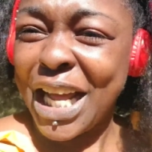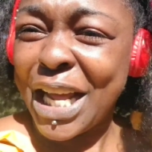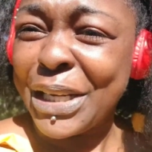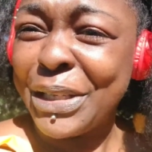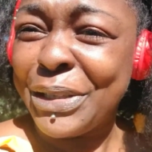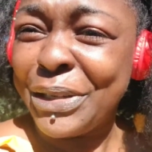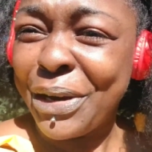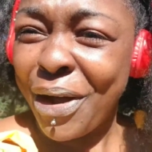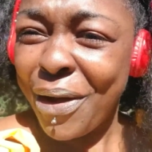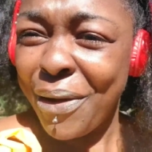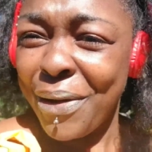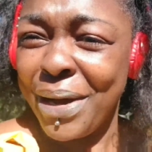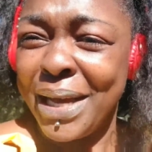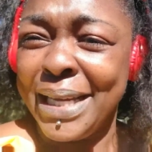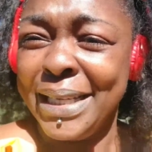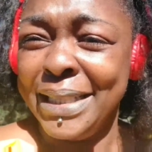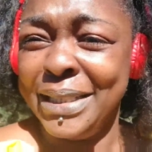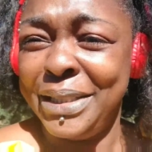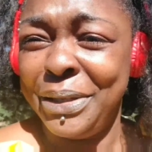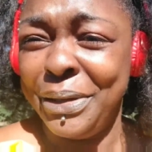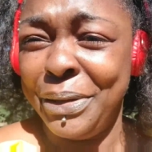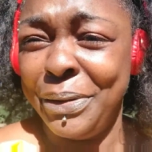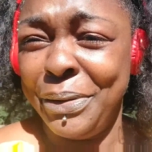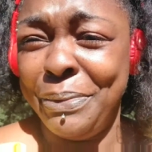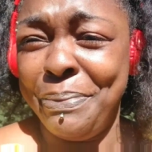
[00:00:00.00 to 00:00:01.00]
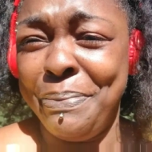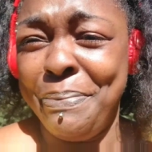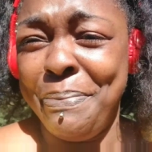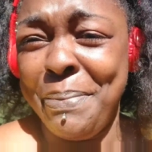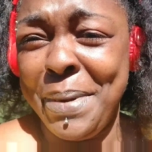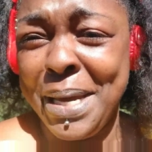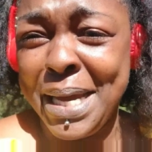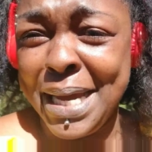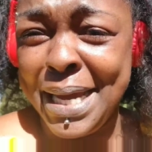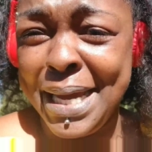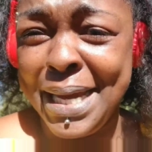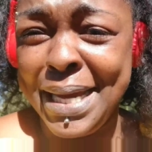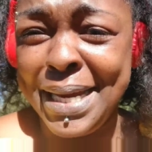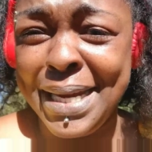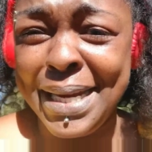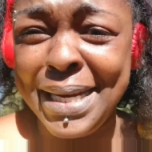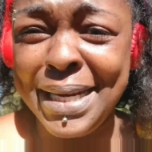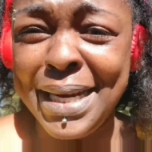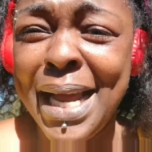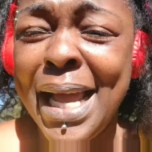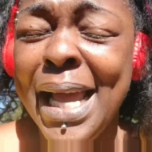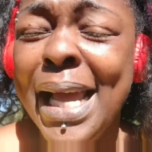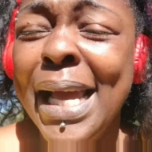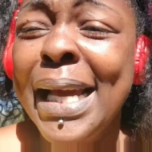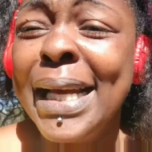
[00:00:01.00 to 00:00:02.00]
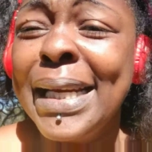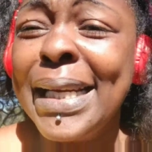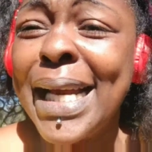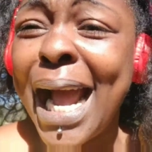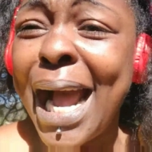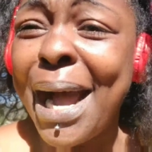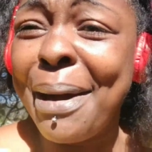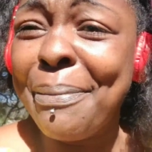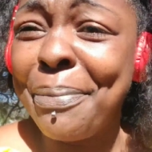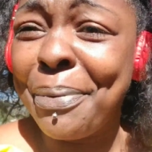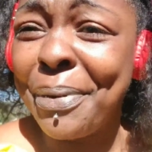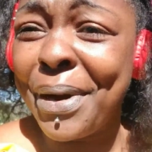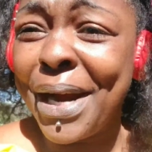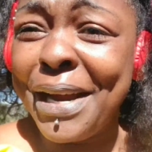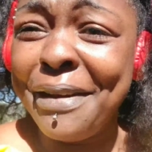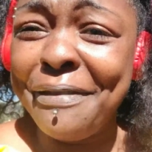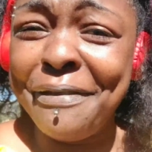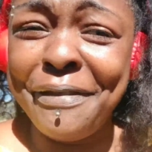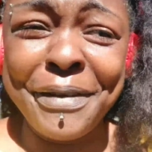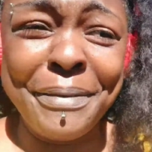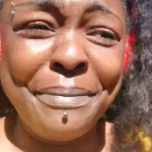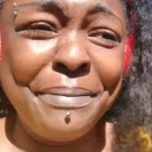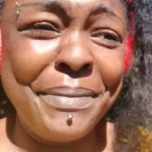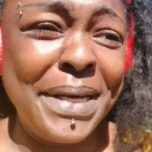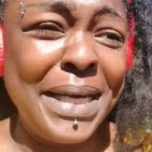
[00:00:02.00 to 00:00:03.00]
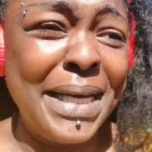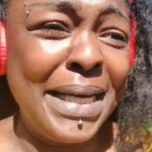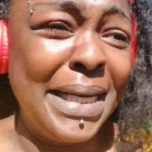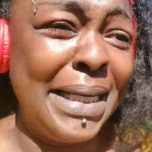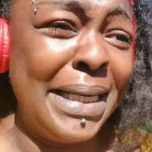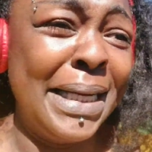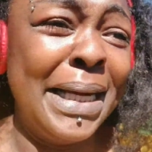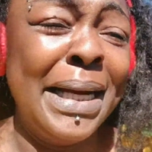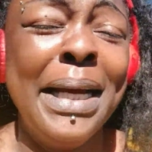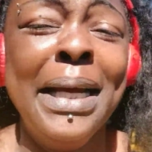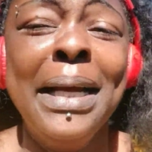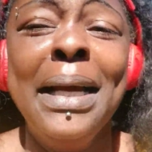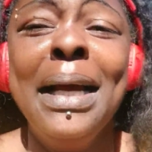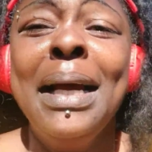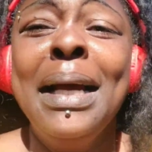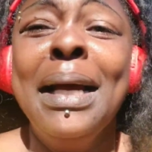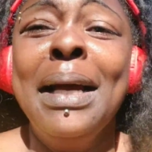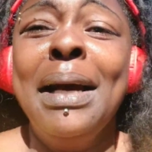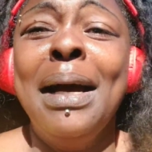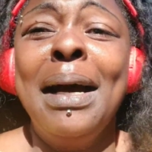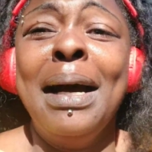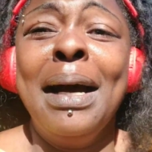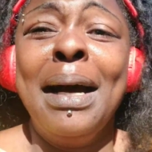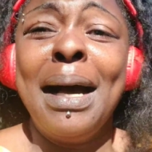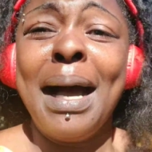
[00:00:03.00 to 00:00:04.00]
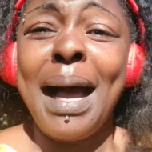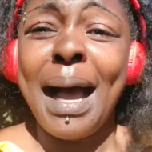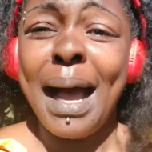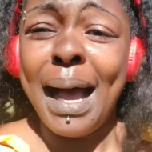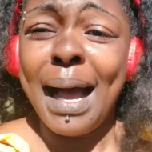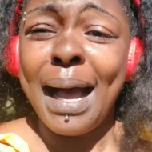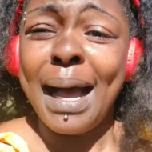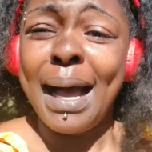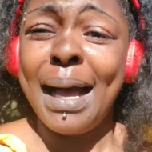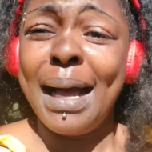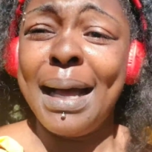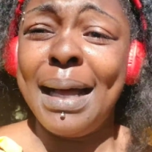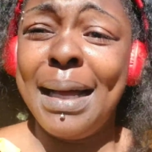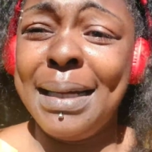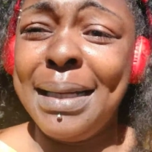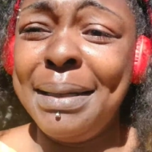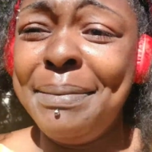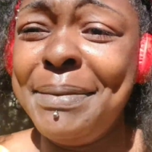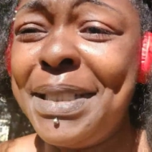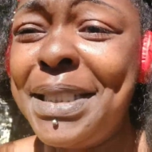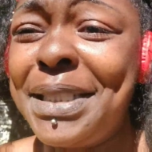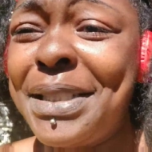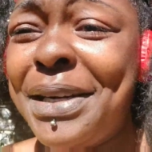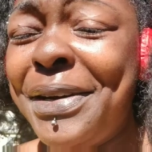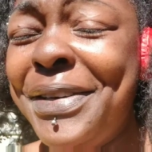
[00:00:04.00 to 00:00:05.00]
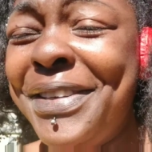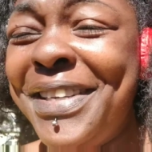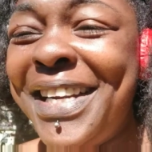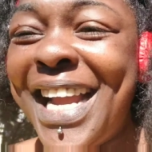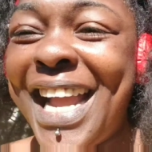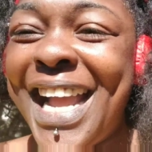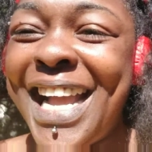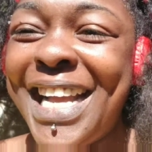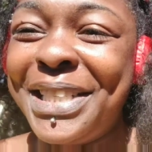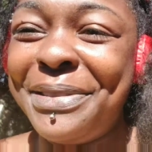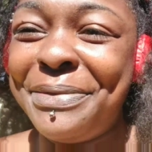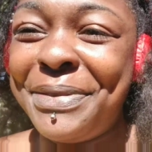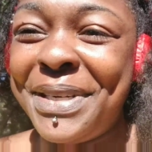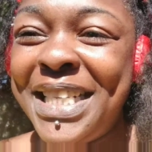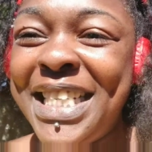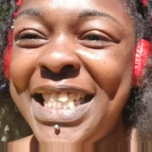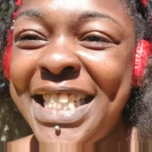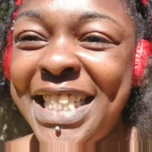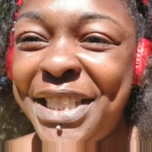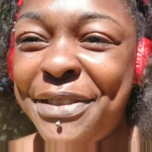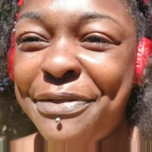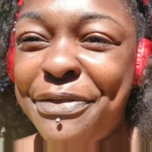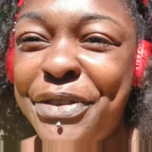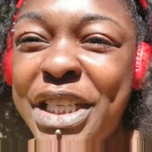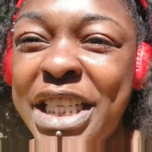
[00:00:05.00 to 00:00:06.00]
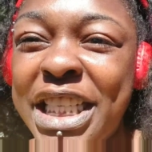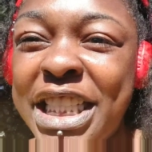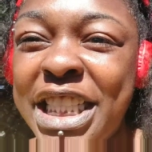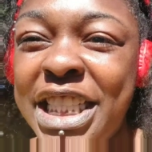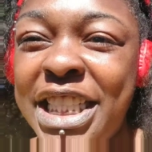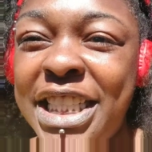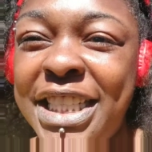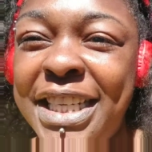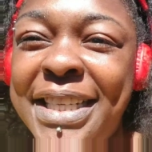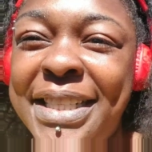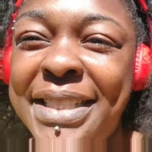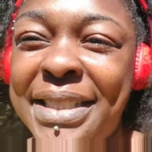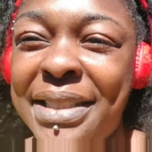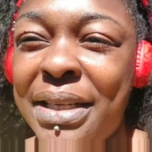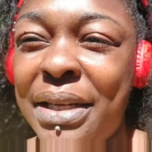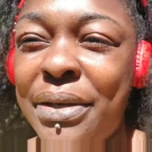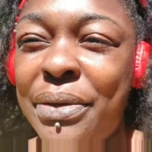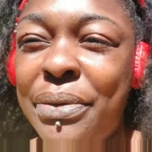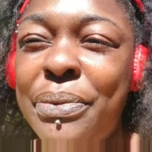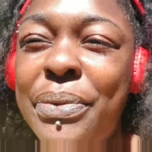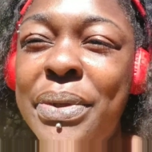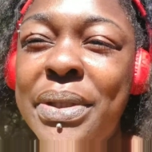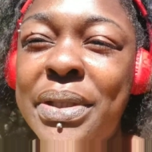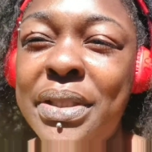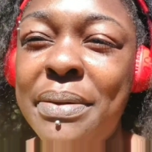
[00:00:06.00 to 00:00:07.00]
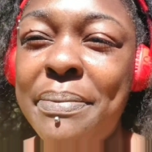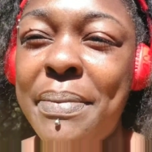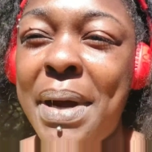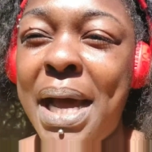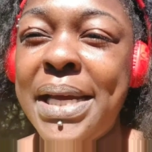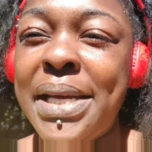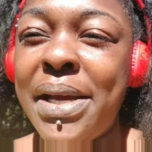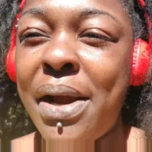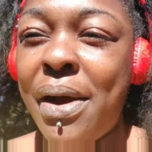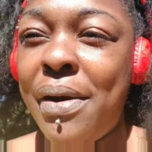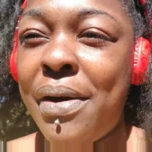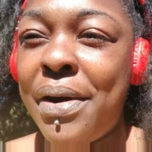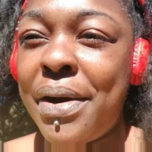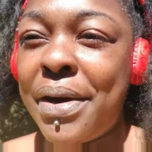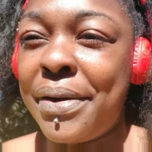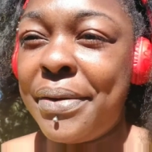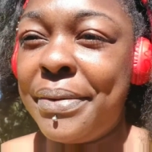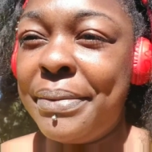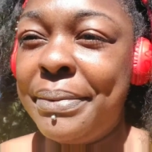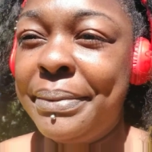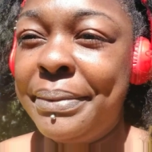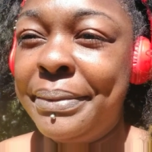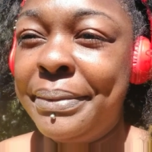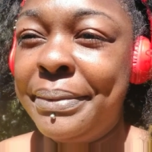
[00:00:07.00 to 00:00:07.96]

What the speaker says: are doing to me. Y'all pray for me. Let me show you guys what these freaking chickens are doing to my yard.